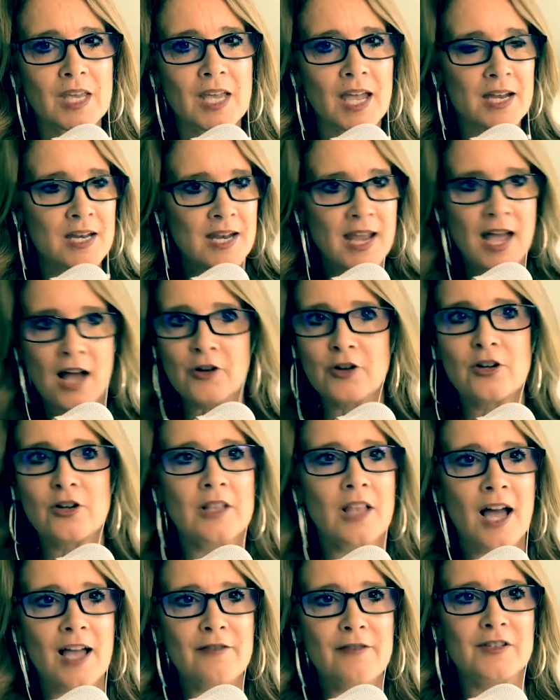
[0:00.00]
and now your
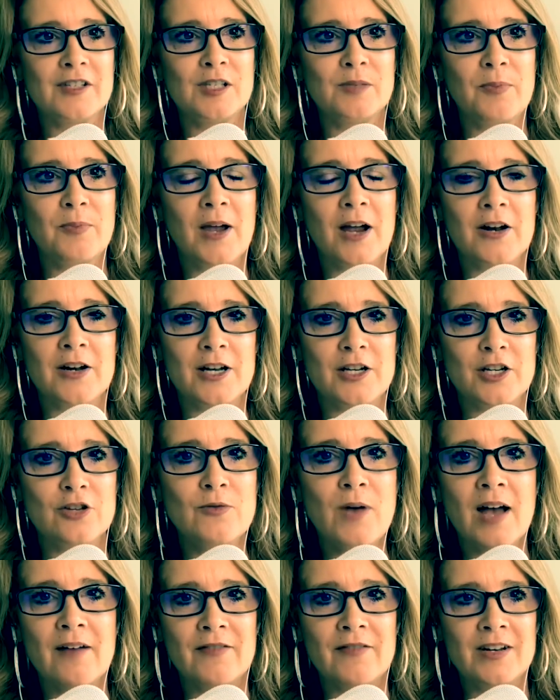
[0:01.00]
life is spared and you
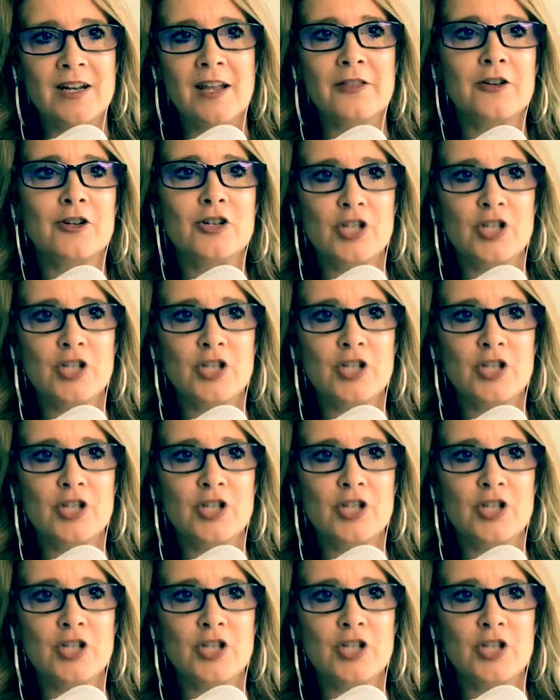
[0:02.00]
have another